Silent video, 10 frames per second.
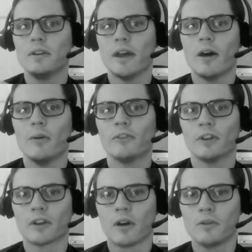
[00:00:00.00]
help
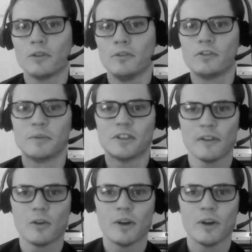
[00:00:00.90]
for code-specific